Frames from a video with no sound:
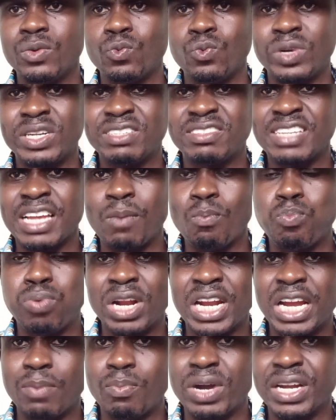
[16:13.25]
with some
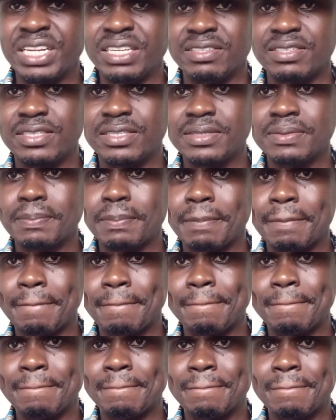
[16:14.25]
polar bodies
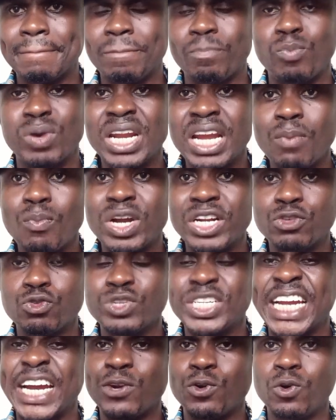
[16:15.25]

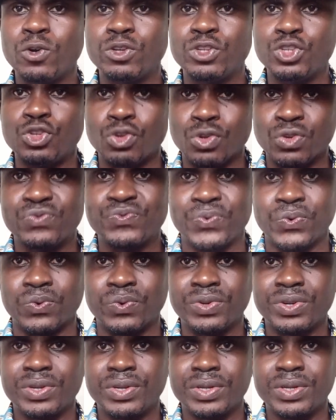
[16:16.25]
which are not useful
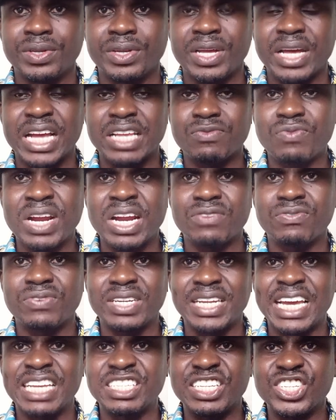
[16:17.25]
as far as
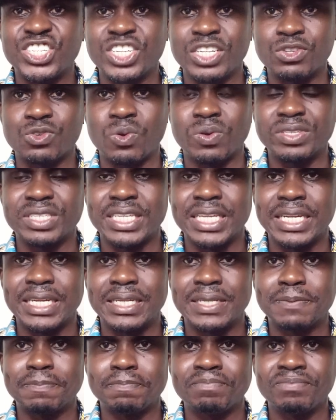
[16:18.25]
fertilization is concerned.
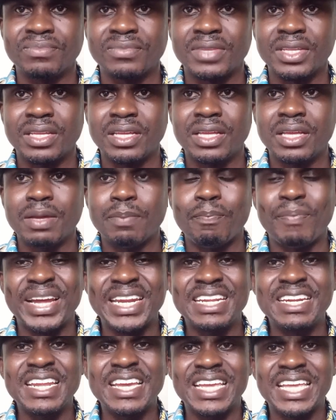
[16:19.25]
But
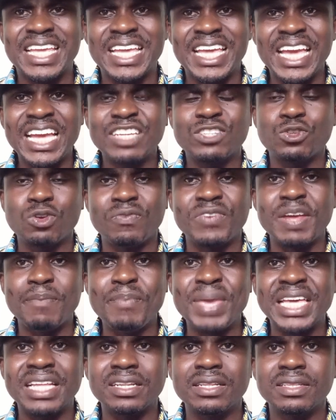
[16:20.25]
in the case of the
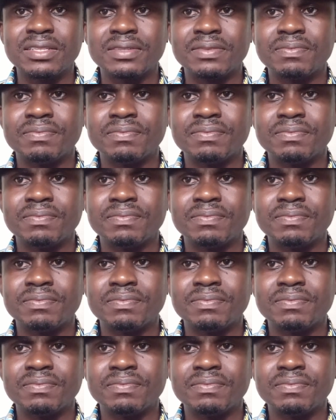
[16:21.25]
male,